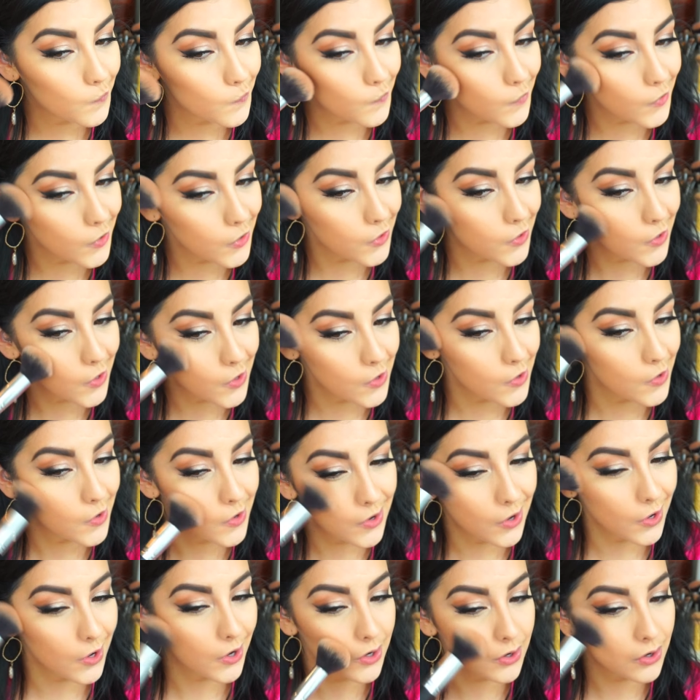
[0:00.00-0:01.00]
but
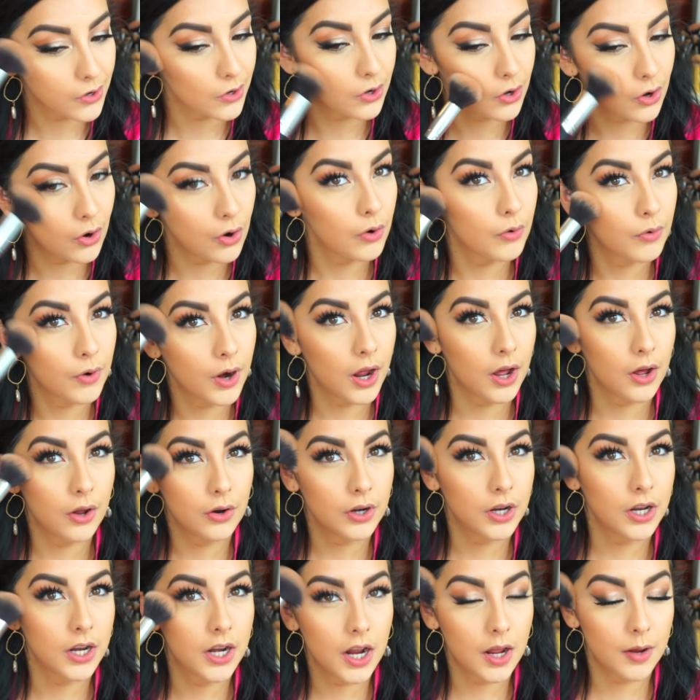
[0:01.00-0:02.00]
then I just go
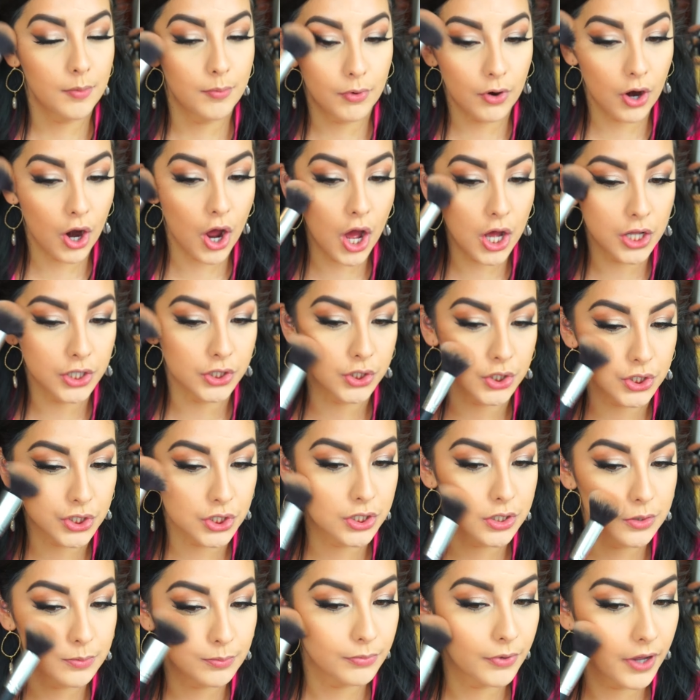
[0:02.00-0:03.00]
around and I
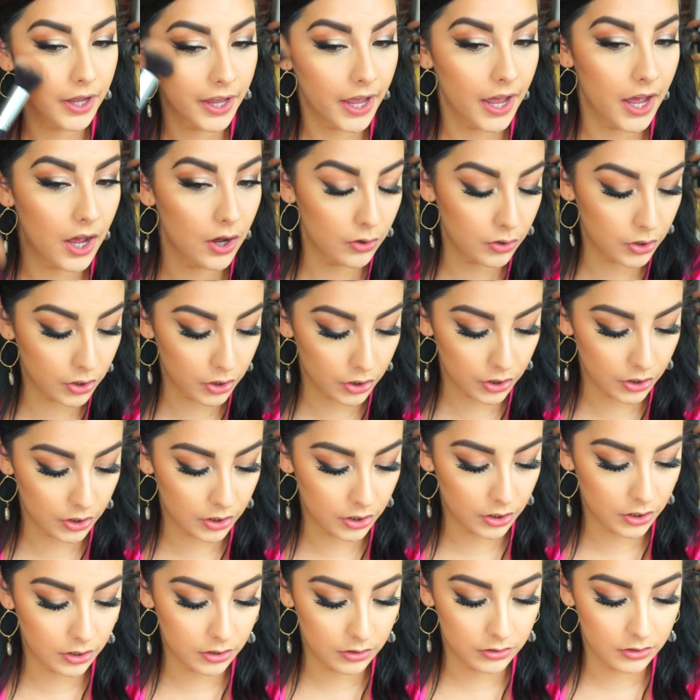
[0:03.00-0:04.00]
bronze my
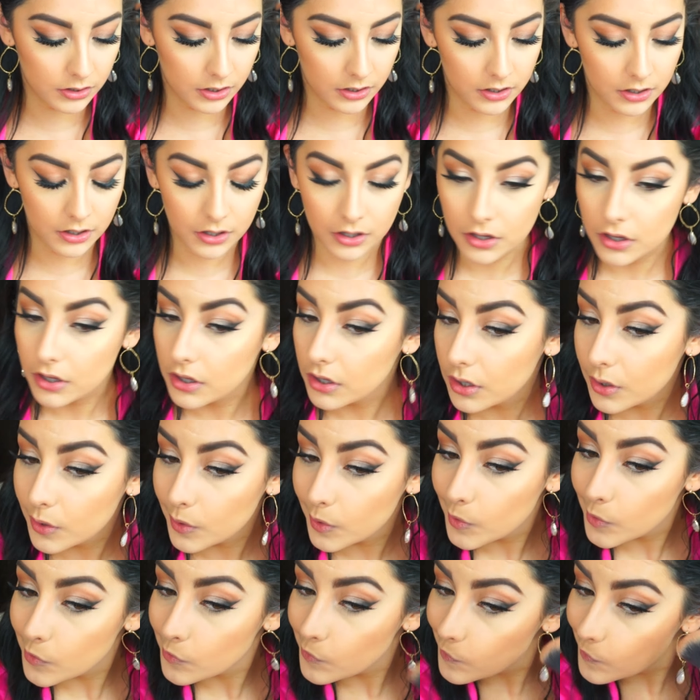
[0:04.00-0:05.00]
outer
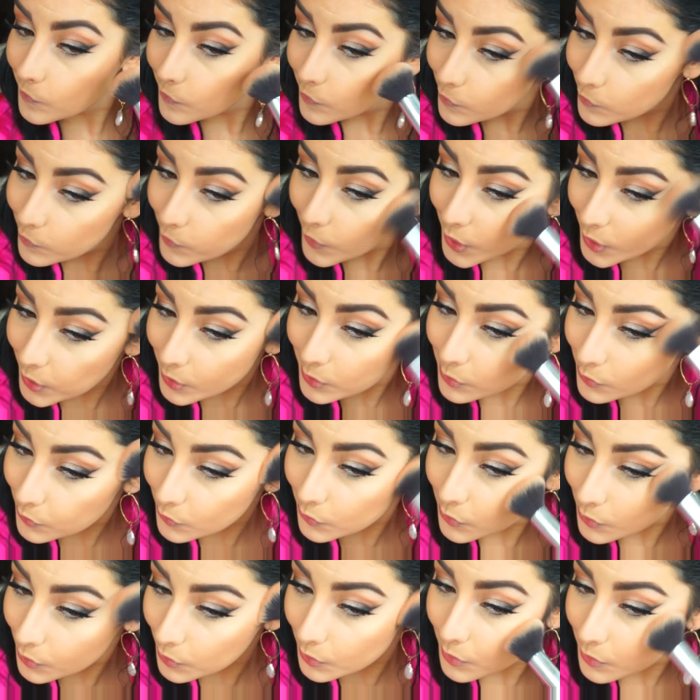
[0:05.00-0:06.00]

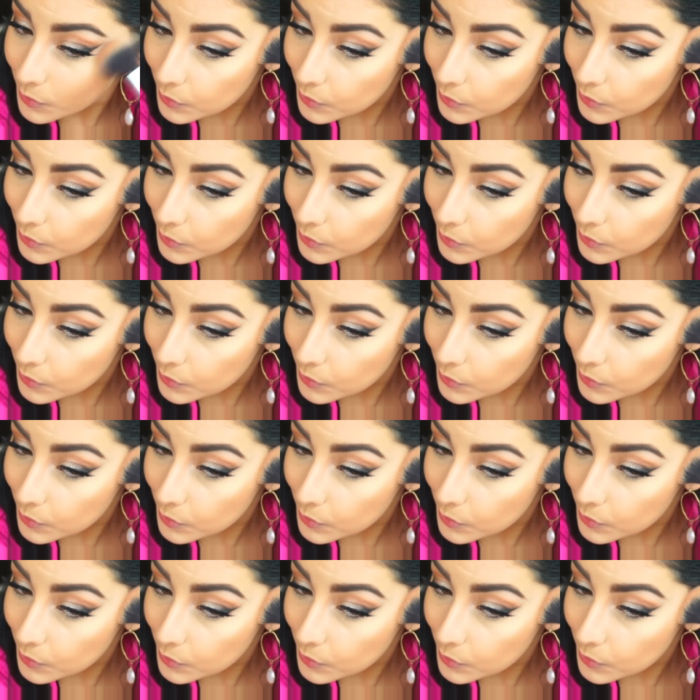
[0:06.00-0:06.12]
face.